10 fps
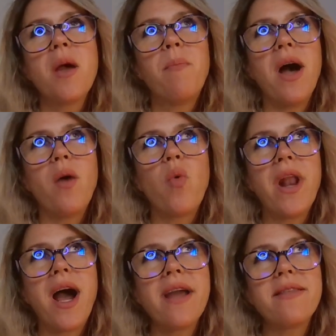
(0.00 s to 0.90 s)
But
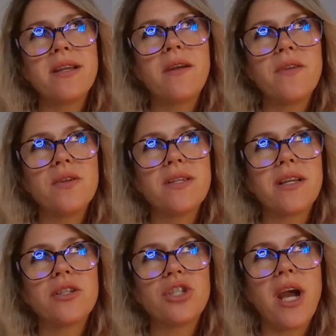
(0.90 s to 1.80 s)
when I think of
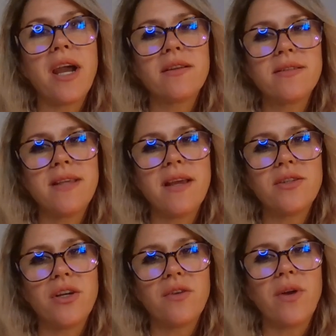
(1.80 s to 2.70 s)
using child
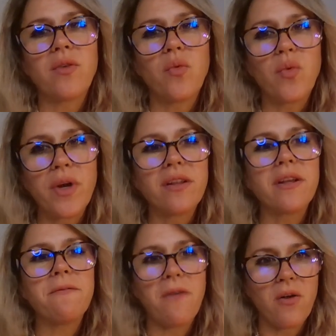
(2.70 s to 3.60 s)
centered, like
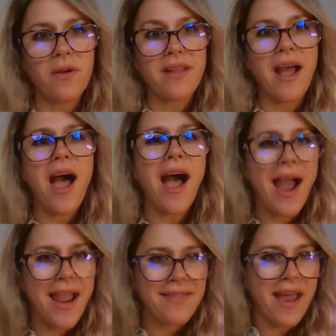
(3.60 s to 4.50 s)
really follow that
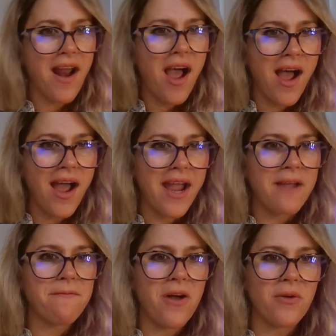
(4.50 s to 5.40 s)

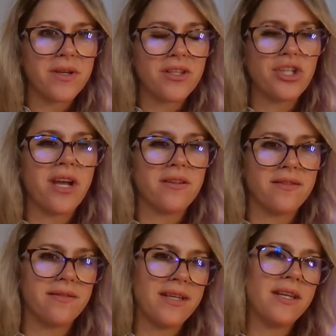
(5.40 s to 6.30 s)
high following the
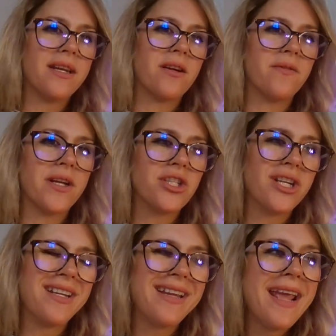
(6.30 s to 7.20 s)
child's lead
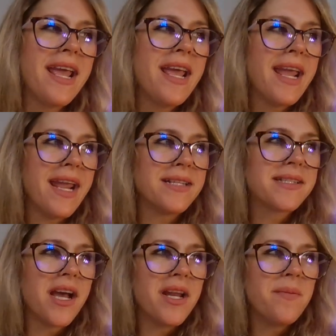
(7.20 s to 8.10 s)
intervention, it's
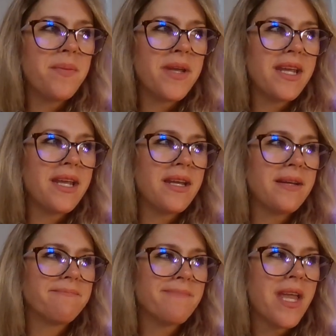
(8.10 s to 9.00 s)
gonna
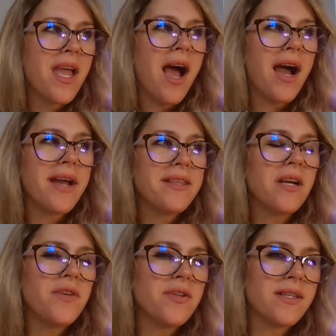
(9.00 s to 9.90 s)
be I think
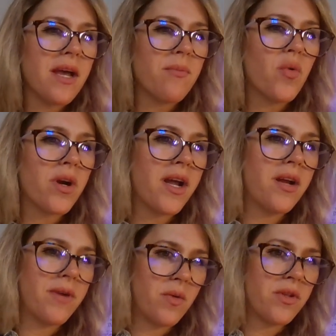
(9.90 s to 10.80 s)
of using that more kind
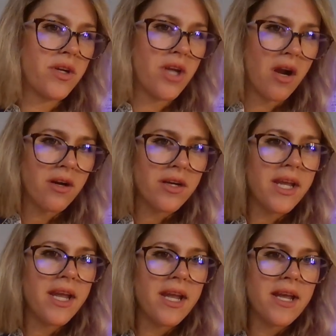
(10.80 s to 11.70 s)
of like with our younger
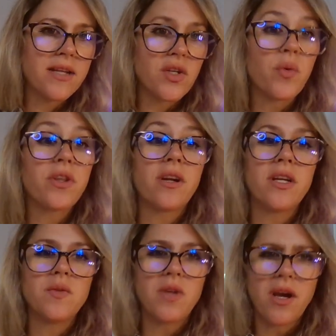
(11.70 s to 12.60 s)
kids or with our
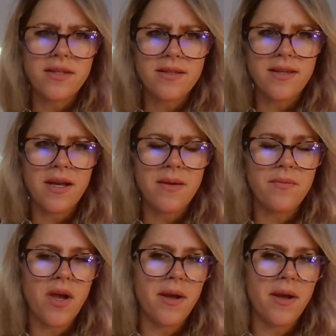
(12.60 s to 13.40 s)
kids with autism,